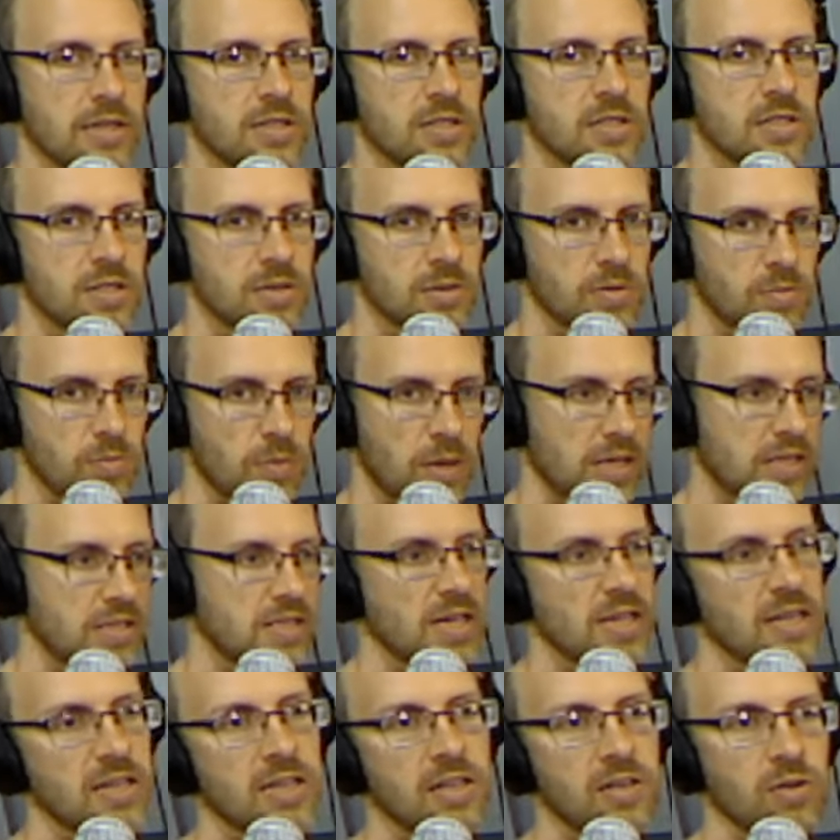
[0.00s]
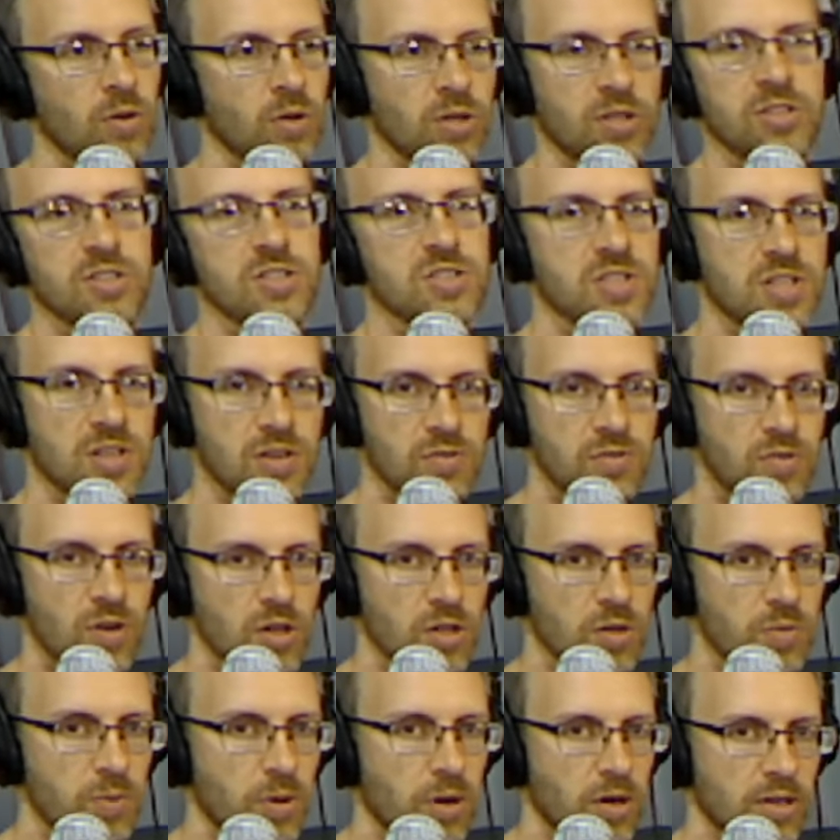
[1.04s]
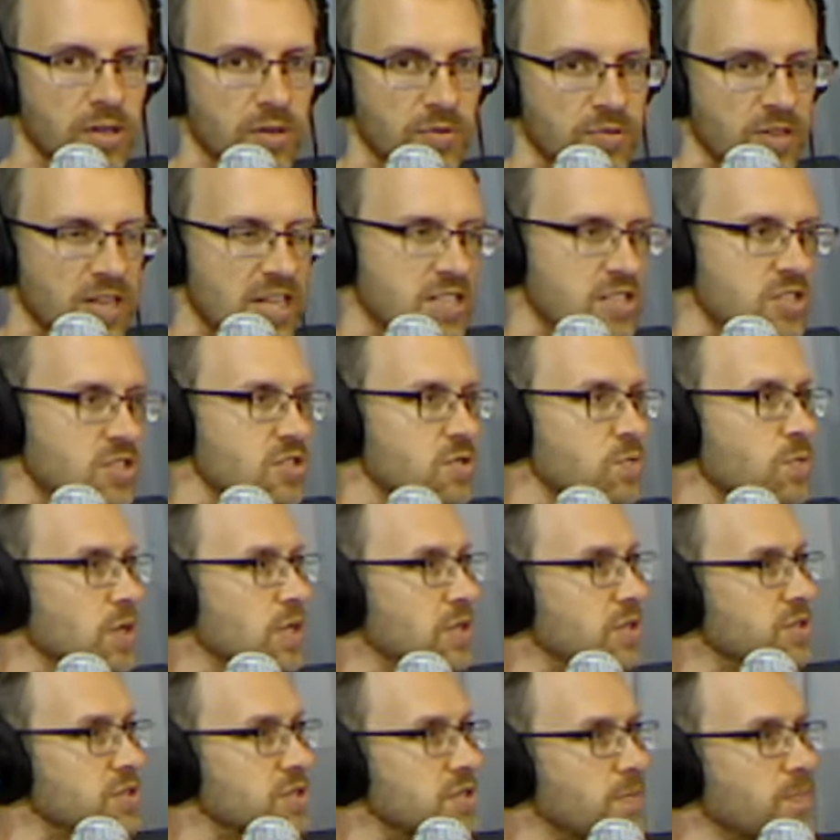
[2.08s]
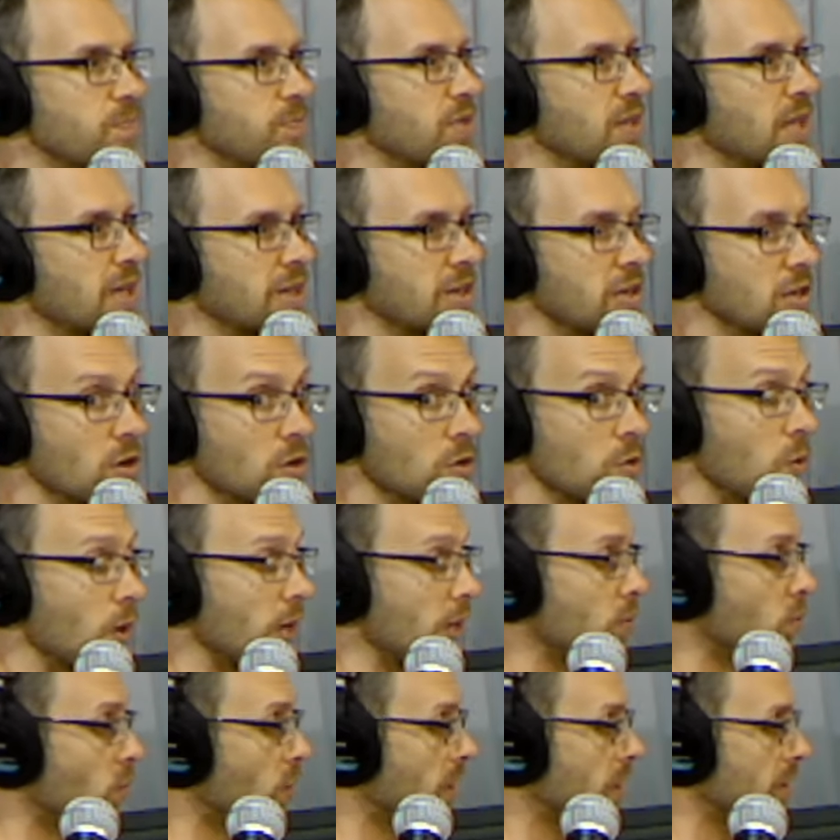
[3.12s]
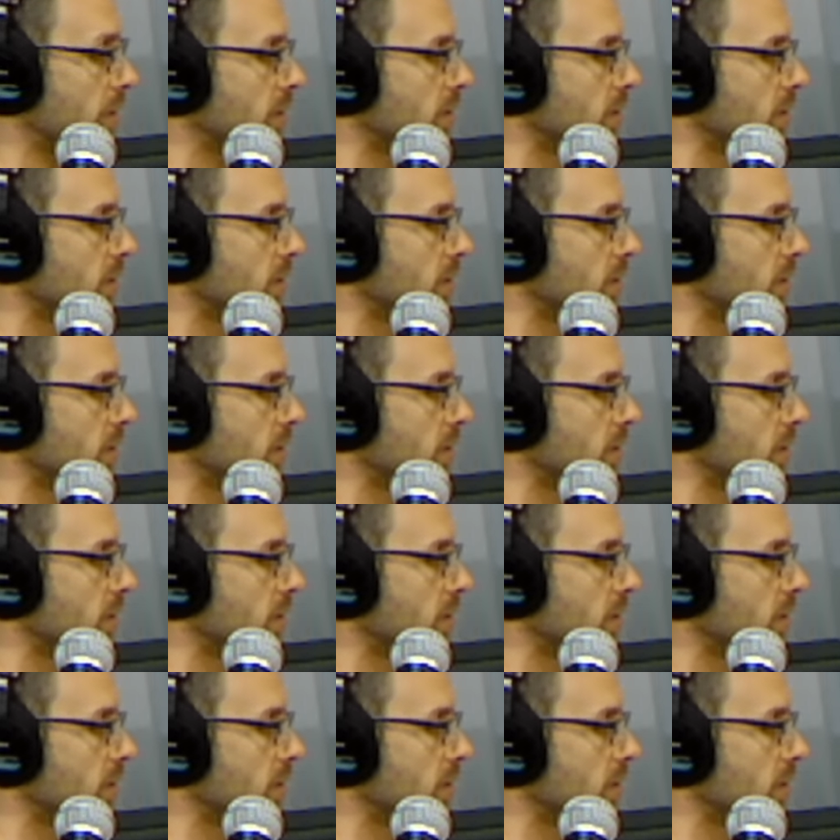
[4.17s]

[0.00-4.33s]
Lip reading: to maintain it, or you're just going to fall apart at faster speeds. It can go quite quick.